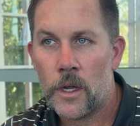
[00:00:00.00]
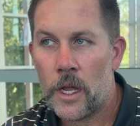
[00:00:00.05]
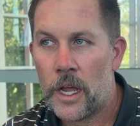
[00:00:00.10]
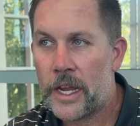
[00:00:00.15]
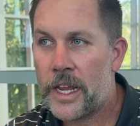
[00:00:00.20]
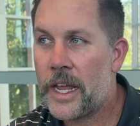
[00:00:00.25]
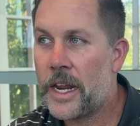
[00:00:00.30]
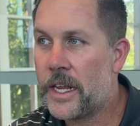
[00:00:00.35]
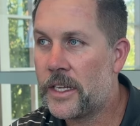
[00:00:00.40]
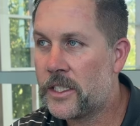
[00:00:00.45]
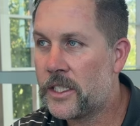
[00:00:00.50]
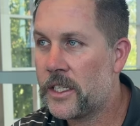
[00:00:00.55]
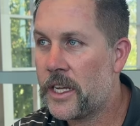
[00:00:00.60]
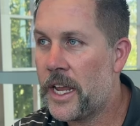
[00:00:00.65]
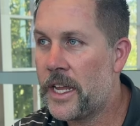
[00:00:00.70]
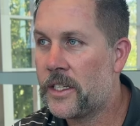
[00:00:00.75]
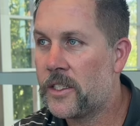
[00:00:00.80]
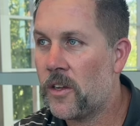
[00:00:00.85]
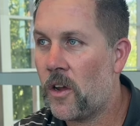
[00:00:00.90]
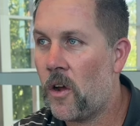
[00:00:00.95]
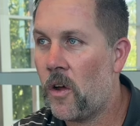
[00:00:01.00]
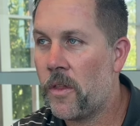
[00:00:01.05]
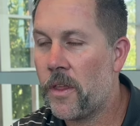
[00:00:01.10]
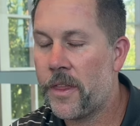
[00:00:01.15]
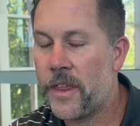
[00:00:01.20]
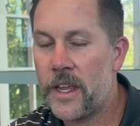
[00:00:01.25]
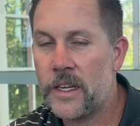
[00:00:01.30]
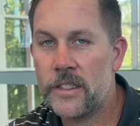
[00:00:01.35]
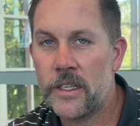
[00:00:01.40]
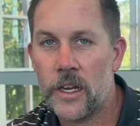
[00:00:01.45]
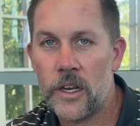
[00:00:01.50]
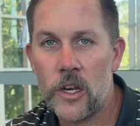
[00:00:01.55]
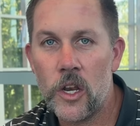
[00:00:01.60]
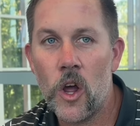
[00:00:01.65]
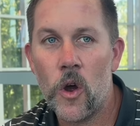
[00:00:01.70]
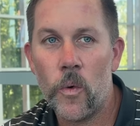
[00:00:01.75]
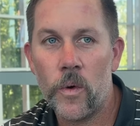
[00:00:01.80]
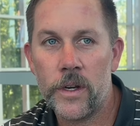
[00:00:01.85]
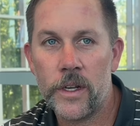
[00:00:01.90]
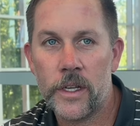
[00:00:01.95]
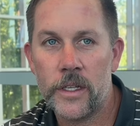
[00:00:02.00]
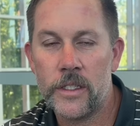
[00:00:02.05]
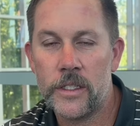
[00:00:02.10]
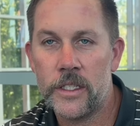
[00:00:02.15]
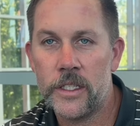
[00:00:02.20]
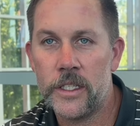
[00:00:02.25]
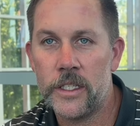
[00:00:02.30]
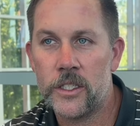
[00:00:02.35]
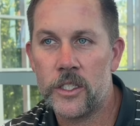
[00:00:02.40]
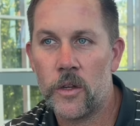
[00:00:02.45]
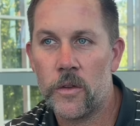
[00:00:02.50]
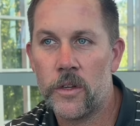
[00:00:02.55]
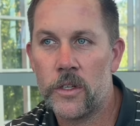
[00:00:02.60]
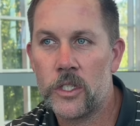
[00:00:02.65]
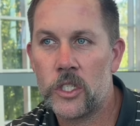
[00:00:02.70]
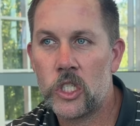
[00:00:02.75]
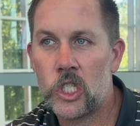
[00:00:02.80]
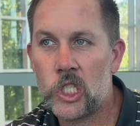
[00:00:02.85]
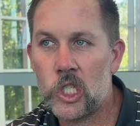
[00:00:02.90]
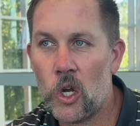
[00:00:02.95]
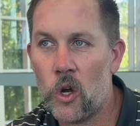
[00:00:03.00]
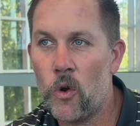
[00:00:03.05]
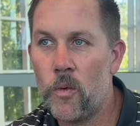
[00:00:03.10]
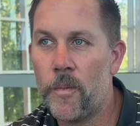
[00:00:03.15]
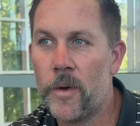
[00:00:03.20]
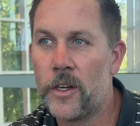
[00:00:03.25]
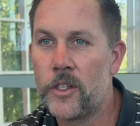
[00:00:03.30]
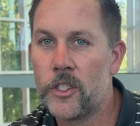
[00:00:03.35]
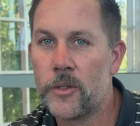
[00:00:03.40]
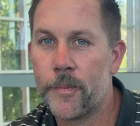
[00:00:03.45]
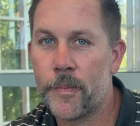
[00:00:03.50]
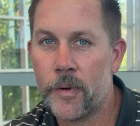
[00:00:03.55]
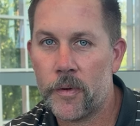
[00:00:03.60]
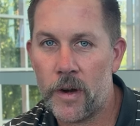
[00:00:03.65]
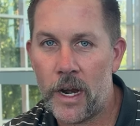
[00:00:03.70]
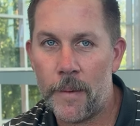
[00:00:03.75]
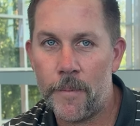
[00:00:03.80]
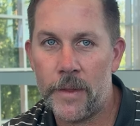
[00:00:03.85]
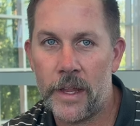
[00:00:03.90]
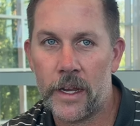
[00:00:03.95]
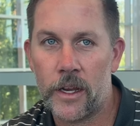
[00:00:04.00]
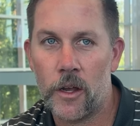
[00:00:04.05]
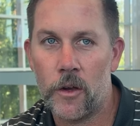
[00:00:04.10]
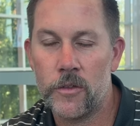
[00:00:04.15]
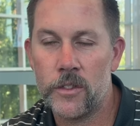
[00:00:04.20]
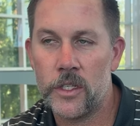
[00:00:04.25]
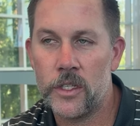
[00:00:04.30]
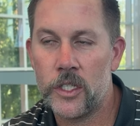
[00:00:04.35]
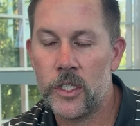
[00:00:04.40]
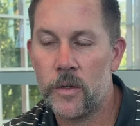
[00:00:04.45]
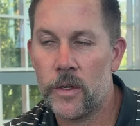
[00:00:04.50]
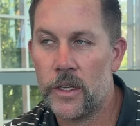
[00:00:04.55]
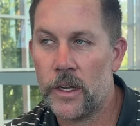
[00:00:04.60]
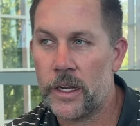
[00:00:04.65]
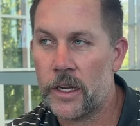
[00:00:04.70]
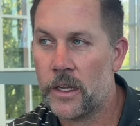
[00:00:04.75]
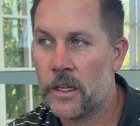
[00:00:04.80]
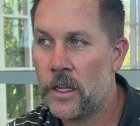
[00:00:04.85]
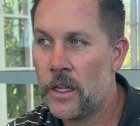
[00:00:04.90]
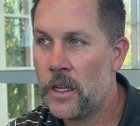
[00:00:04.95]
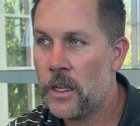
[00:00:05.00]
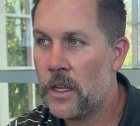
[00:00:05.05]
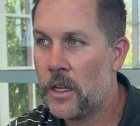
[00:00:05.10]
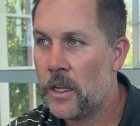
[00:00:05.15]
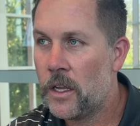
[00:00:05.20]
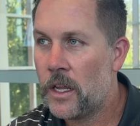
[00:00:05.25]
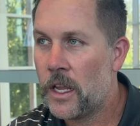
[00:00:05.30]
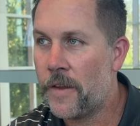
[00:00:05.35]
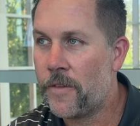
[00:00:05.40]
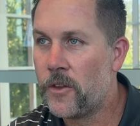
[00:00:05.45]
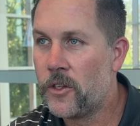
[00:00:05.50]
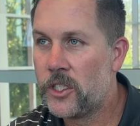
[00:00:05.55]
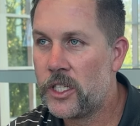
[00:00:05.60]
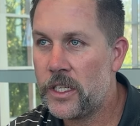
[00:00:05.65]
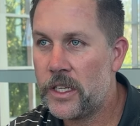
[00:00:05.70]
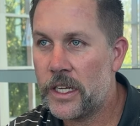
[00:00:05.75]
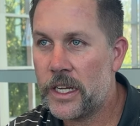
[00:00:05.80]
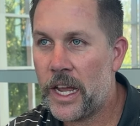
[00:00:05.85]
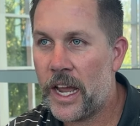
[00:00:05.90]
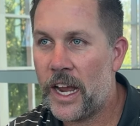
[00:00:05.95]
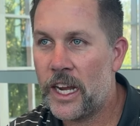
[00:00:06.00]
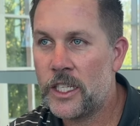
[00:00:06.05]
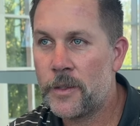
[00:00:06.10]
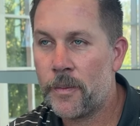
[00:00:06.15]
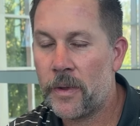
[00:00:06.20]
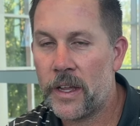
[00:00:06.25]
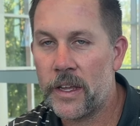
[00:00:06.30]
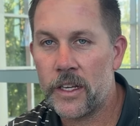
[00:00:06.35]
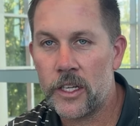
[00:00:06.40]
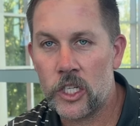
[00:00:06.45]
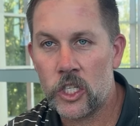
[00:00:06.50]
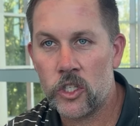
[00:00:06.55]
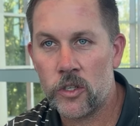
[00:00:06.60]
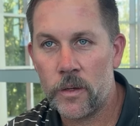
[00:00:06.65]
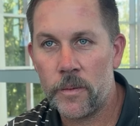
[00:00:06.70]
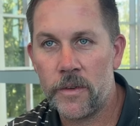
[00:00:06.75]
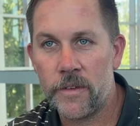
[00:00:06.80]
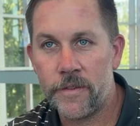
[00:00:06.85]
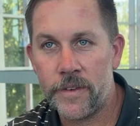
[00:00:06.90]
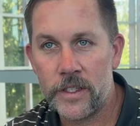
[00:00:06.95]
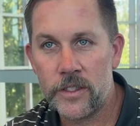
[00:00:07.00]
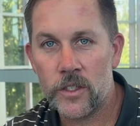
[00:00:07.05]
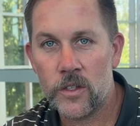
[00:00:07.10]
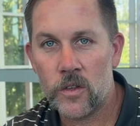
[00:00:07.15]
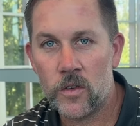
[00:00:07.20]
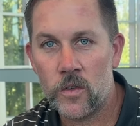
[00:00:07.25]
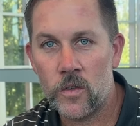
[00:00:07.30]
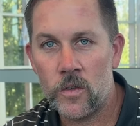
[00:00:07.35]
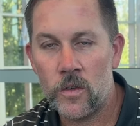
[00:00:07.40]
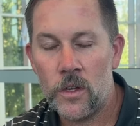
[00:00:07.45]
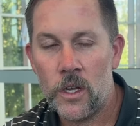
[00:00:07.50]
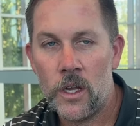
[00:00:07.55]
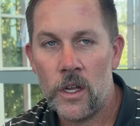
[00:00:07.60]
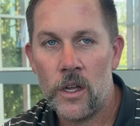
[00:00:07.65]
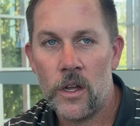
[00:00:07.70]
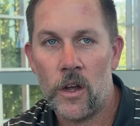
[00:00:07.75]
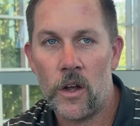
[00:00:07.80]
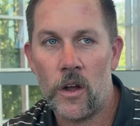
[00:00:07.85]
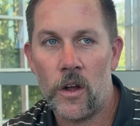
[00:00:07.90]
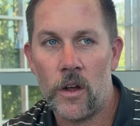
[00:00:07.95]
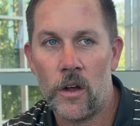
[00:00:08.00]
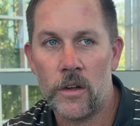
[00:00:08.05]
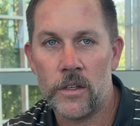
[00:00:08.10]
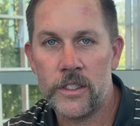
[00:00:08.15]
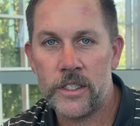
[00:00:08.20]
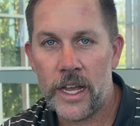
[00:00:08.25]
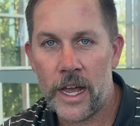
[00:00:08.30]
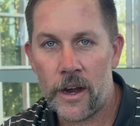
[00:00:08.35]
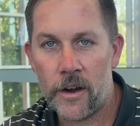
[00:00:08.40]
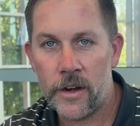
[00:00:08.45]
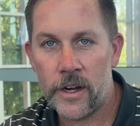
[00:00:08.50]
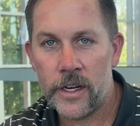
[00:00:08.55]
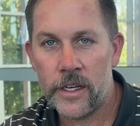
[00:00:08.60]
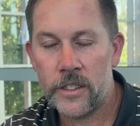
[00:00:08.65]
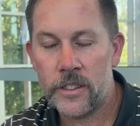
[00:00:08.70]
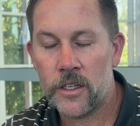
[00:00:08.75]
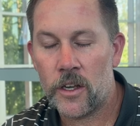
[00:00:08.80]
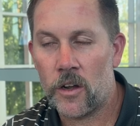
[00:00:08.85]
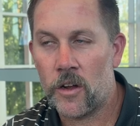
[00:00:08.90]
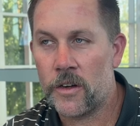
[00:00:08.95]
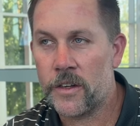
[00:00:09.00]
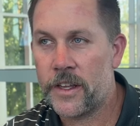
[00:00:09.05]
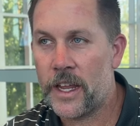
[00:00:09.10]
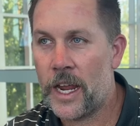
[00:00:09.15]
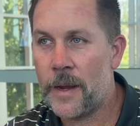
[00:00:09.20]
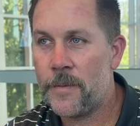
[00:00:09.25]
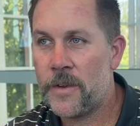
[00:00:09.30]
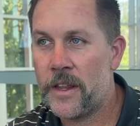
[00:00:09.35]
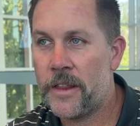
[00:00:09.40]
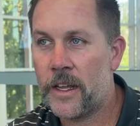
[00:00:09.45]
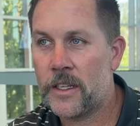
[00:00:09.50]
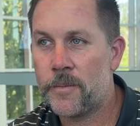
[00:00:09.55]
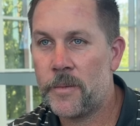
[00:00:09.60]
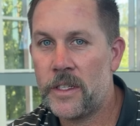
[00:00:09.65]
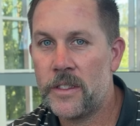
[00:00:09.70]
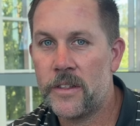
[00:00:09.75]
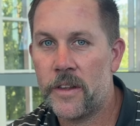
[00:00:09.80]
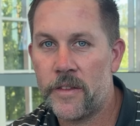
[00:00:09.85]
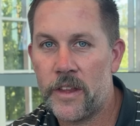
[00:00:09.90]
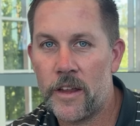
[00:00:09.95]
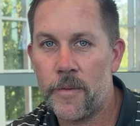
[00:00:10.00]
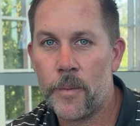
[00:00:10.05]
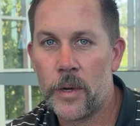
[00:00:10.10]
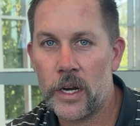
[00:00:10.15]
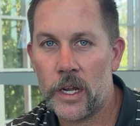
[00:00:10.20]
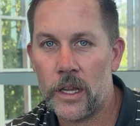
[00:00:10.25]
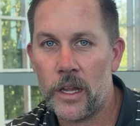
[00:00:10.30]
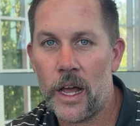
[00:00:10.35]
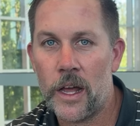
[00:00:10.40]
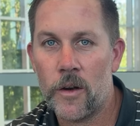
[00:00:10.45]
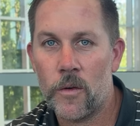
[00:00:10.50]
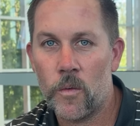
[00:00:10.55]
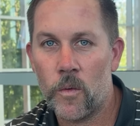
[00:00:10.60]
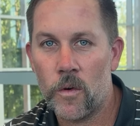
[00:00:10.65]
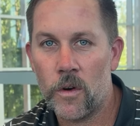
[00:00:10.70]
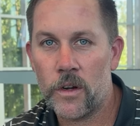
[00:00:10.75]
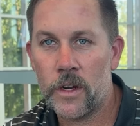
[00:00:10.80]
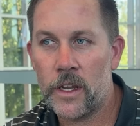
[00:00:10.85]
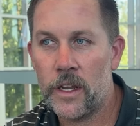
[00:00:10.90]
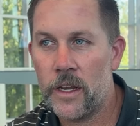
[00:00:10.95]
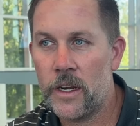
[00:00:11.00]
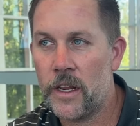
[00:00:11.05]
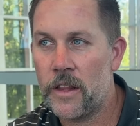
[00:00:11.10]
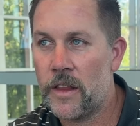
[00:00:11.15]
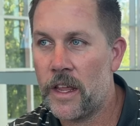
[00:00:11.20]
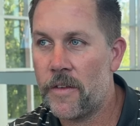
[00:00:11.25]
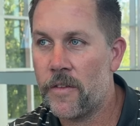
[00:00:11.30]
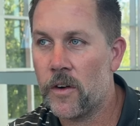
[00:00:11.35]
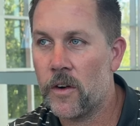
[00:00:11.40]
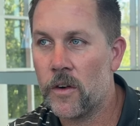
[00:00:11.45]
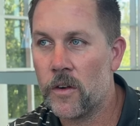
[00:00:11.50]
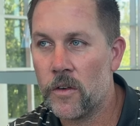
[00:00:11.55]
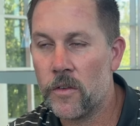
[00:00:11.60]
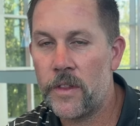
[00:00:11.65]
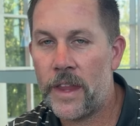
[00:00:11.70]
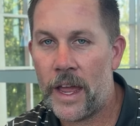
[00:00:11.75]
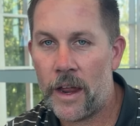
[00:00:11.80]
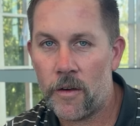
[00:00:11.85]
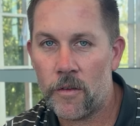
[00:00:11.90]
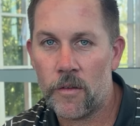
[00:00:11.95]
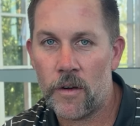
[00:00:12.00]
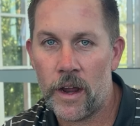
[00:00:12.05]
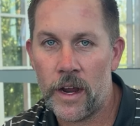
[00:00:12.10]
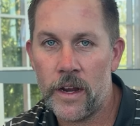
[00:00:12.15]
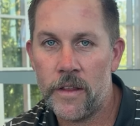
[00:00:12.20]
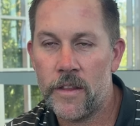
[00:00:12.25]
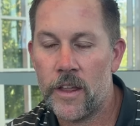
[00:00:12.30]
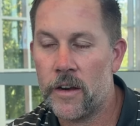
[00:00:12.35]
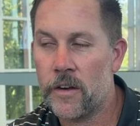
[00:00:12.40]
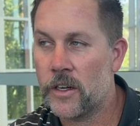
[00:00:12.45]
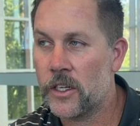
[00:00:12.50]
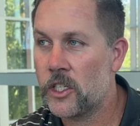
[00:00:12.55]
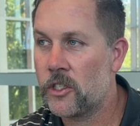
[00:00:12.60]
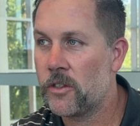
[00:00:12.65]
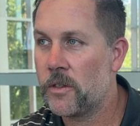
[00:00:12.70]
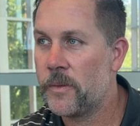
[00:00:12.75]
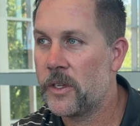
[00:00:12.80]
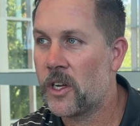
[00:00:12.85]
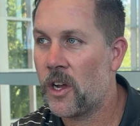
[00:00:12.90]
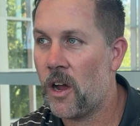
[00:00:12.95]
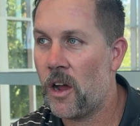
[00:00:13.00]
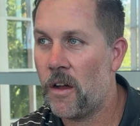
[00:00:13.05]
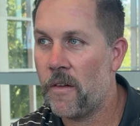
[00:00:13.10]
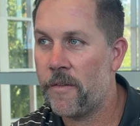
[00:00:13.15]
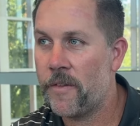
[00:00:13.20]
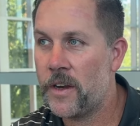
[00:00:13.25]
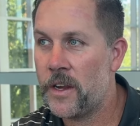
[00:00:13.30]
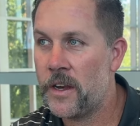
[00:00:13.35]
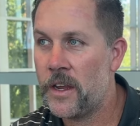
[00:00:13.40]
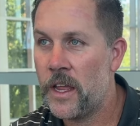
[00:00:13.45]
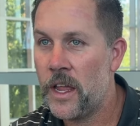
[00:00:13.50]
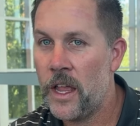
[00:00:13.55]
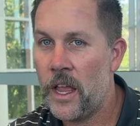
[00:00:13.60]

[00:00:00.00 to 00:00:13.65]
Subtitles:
Again, it's all the things that no one can see. So there's so much prep that goes into it. Like if you see the guys playing extremely physical on Saturdays on game day, that means that they put a lot of work in and they've earned that right and they're extremely confident.